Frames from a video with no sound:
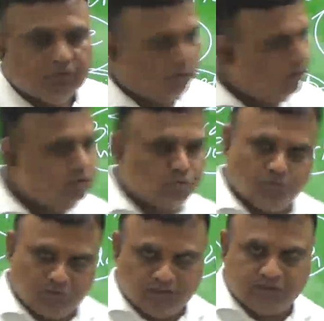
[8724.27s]
Although
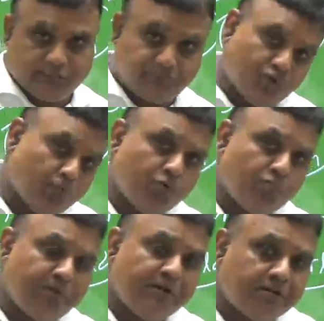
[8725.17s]
in Chipko
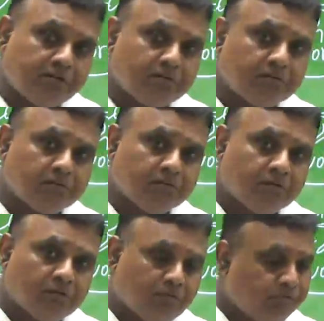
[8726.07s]
movement,
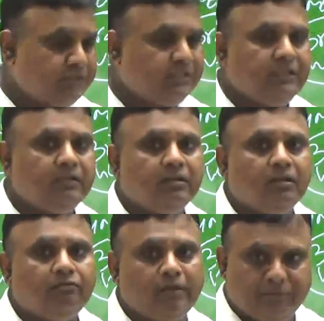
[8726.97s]
we see
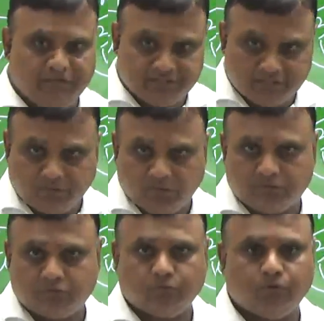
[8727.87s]
feminism
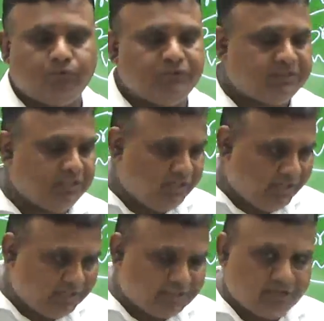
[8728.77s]
also, we see
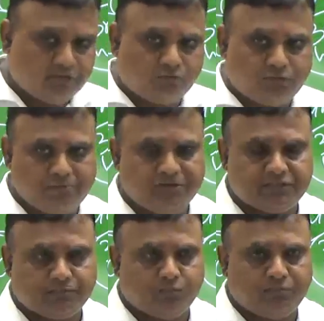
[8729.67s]
linkages of feminist
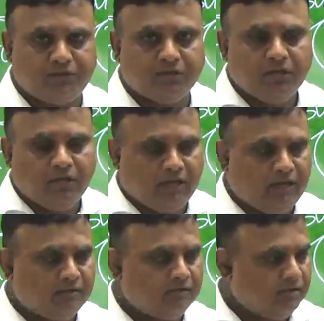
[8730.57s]
movement
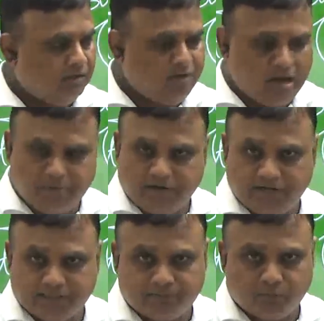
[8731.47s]
and
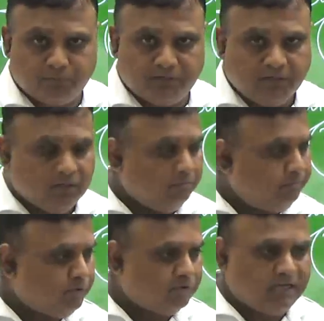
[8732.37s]
environmentalist movement,
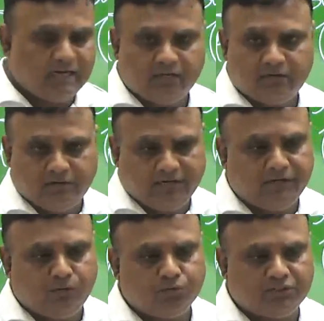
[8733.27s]
because that
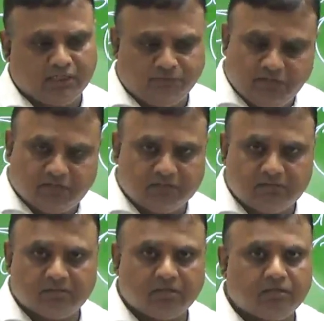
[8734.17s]
led to genuine
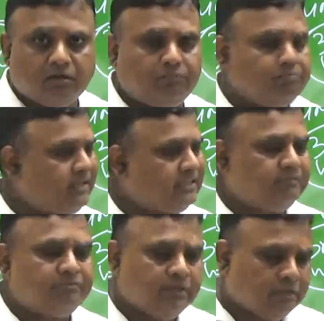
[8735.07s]
concern of
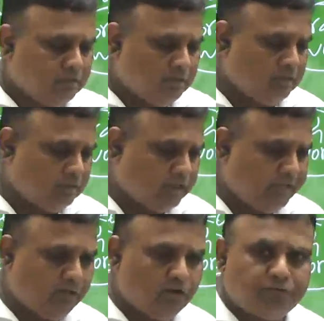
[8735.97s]
massive
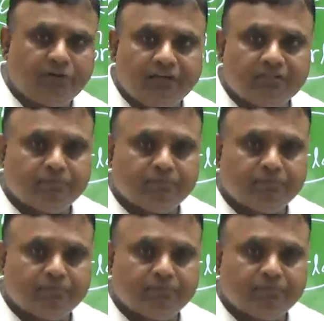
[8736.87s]
cutting of trees.